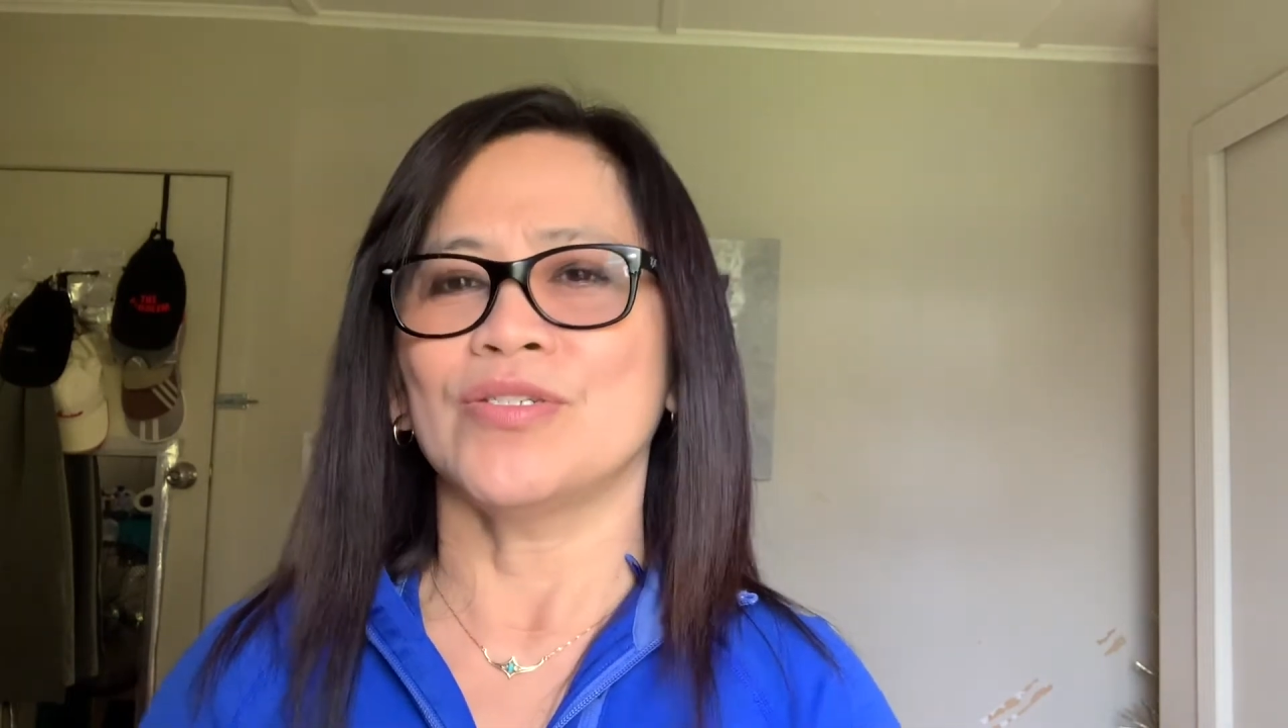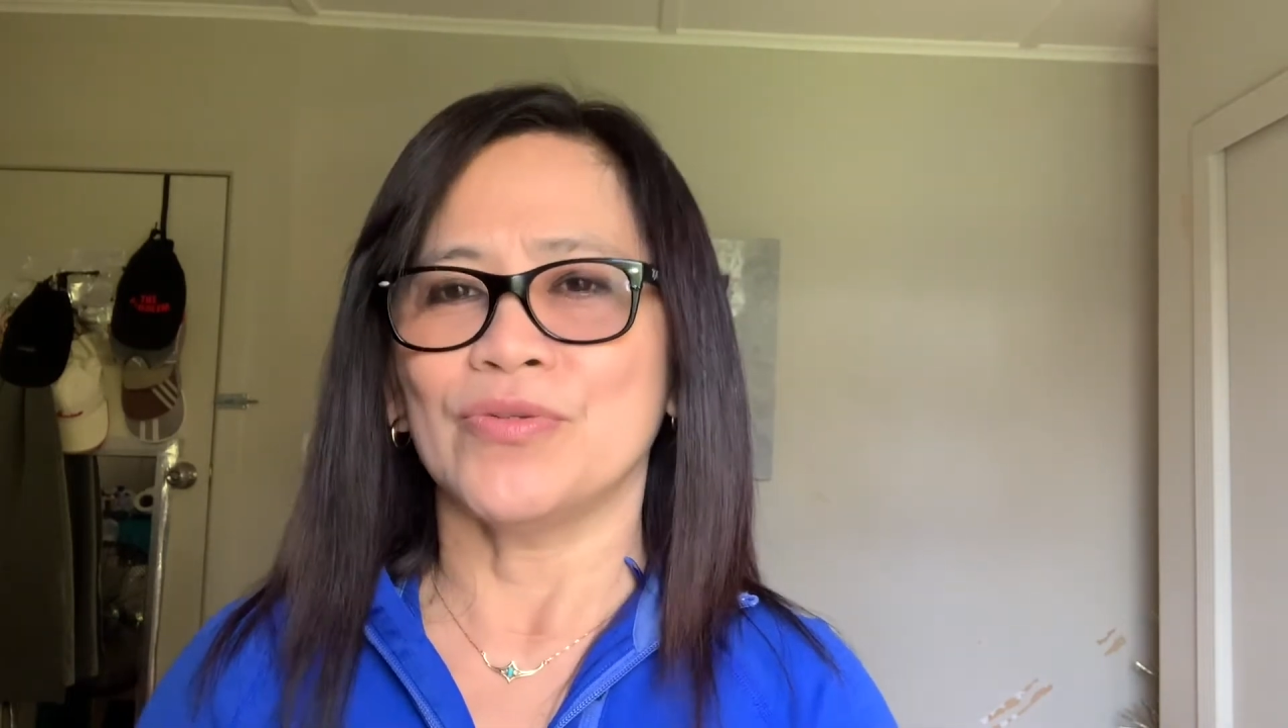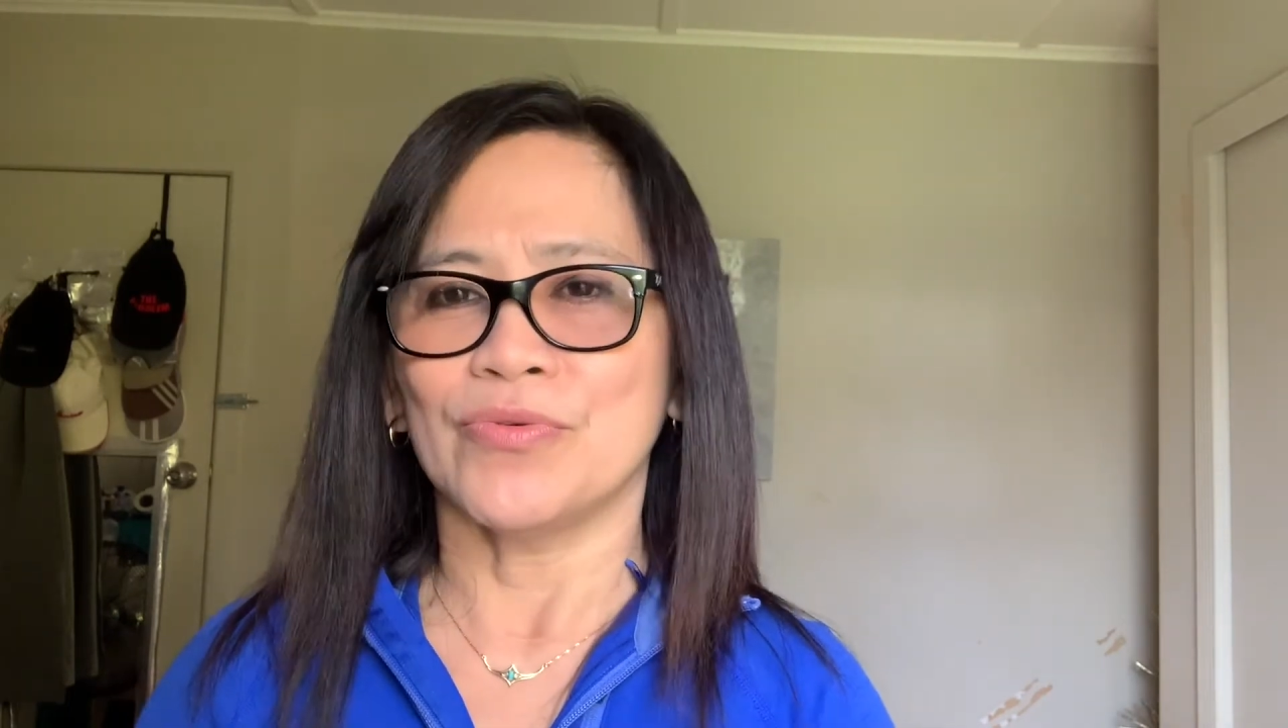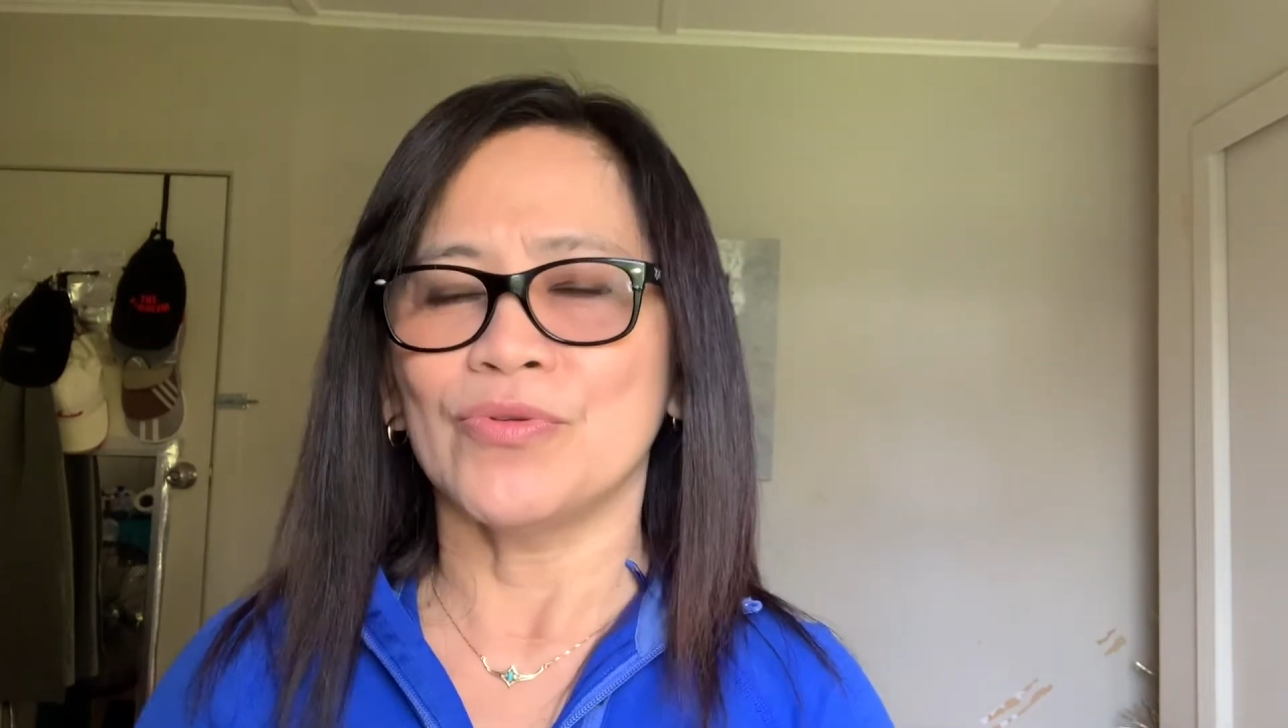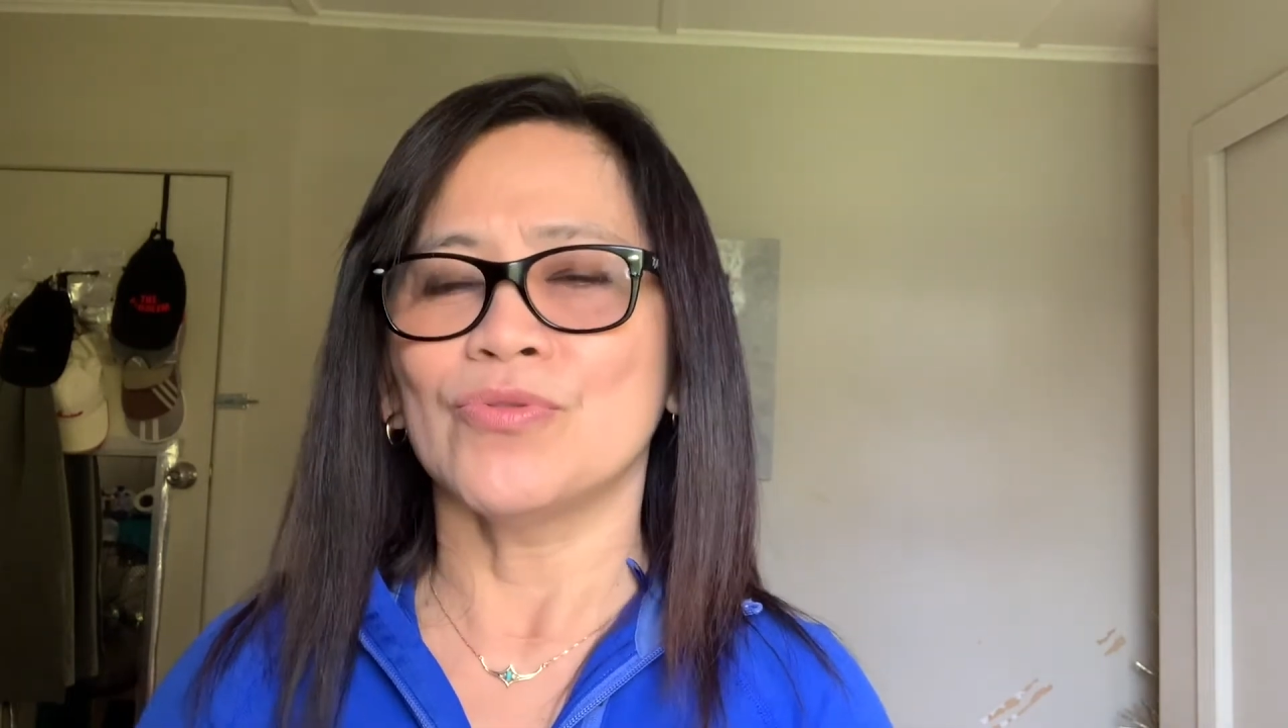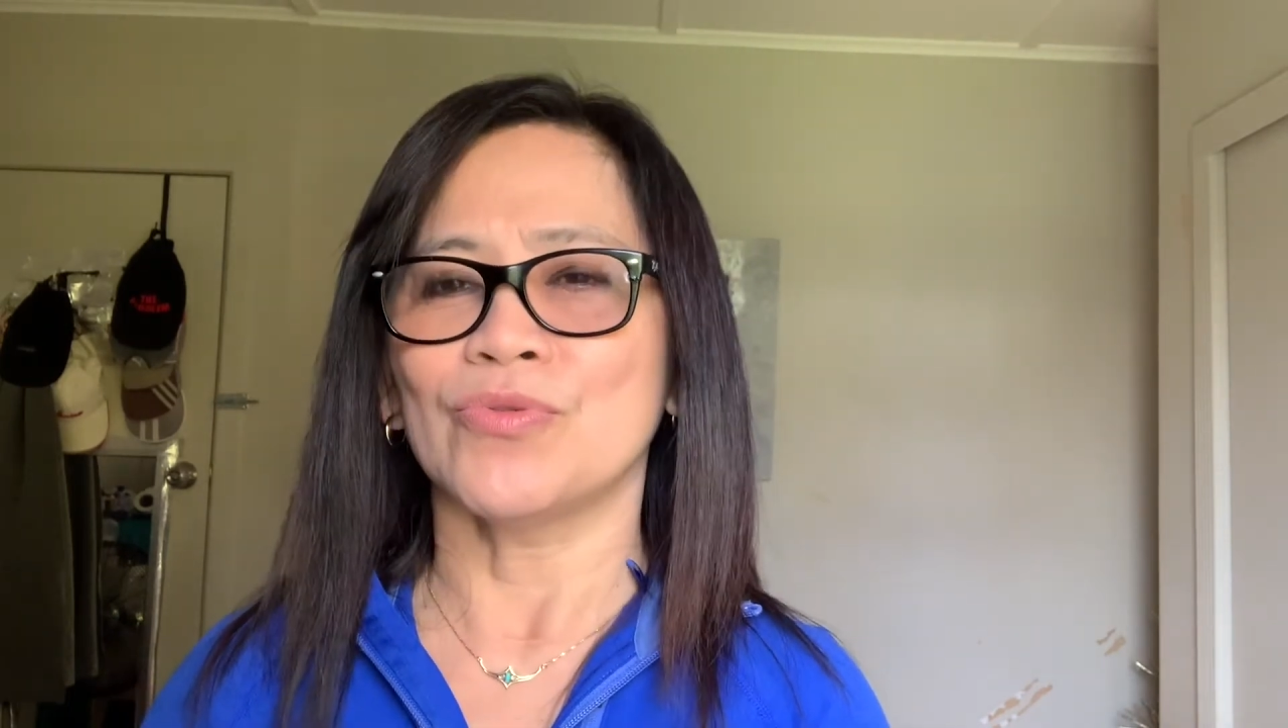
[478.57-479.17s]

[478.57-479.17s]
you